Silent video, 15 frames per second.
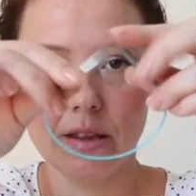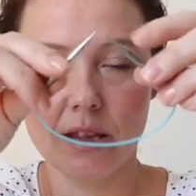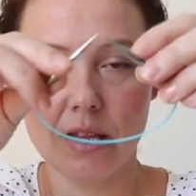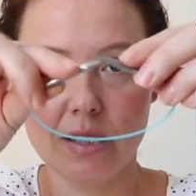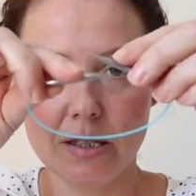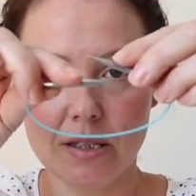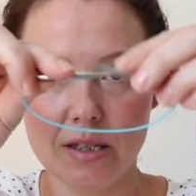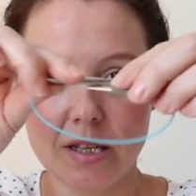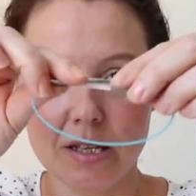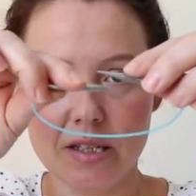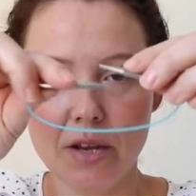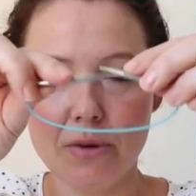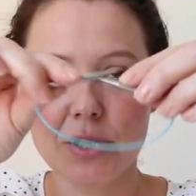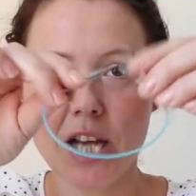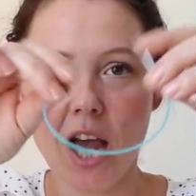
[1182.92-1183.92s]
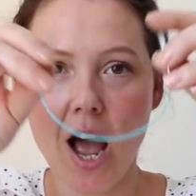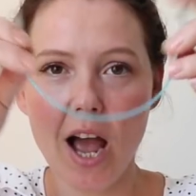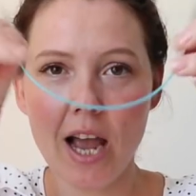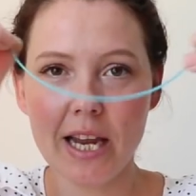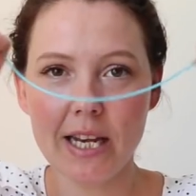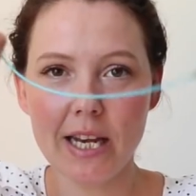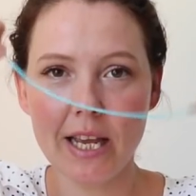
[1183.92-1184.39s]
they're so
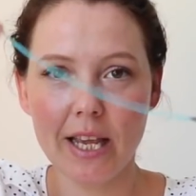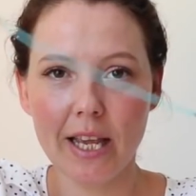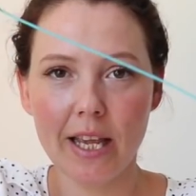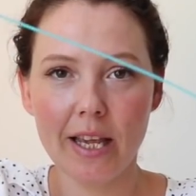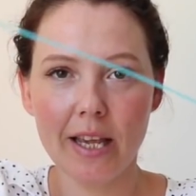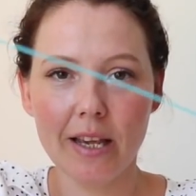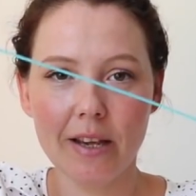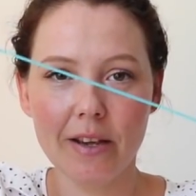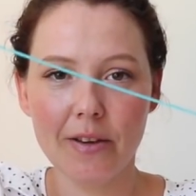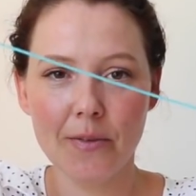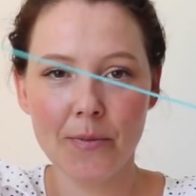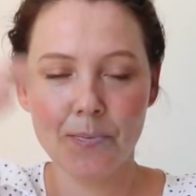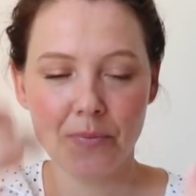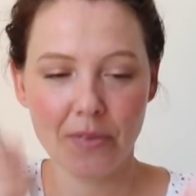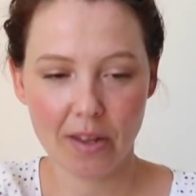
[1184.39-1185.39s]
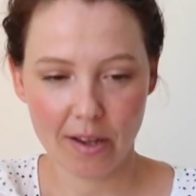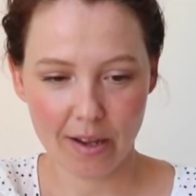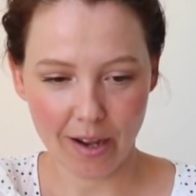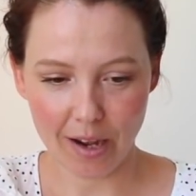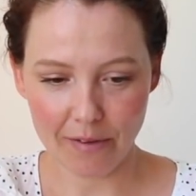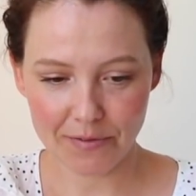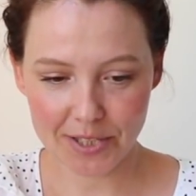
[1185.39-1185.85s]
tiny.
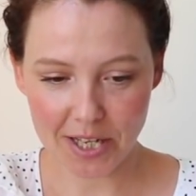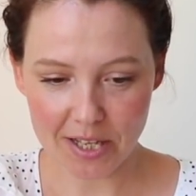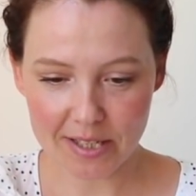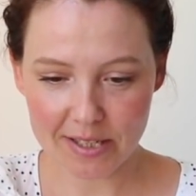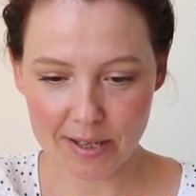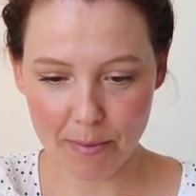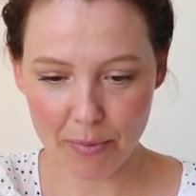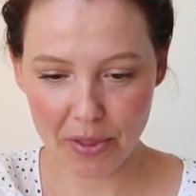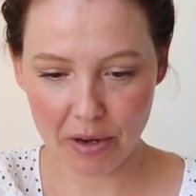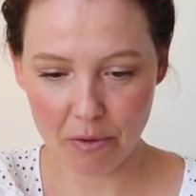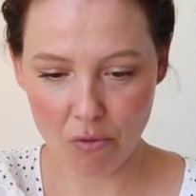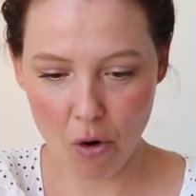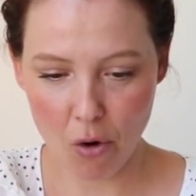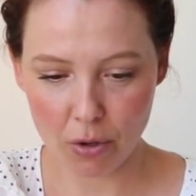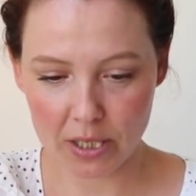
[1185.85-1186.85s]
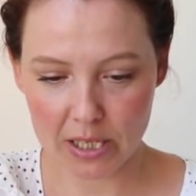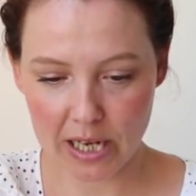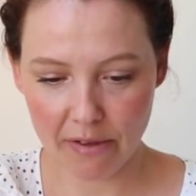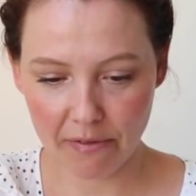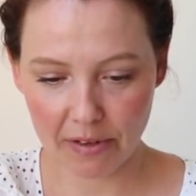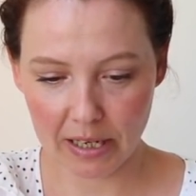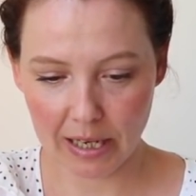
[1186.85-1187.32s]
I've done something wrong,
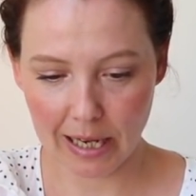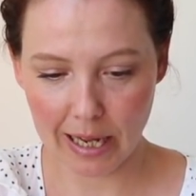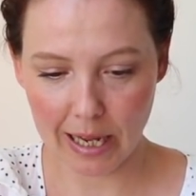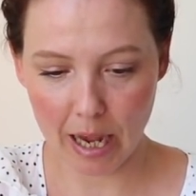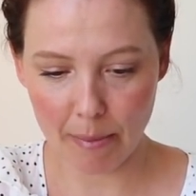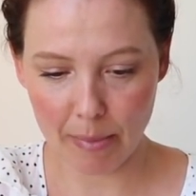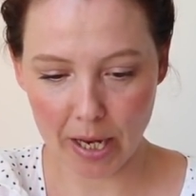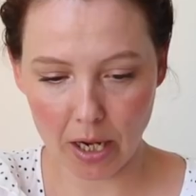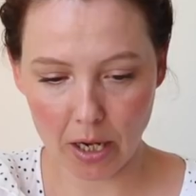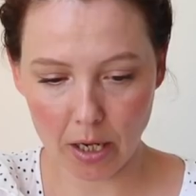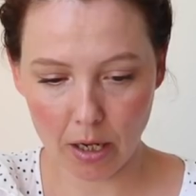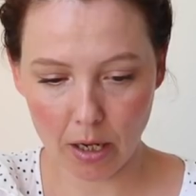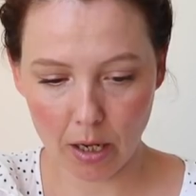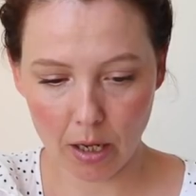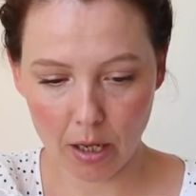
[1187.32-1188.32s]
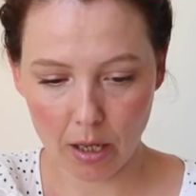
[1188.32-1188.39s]
definitely. I mean,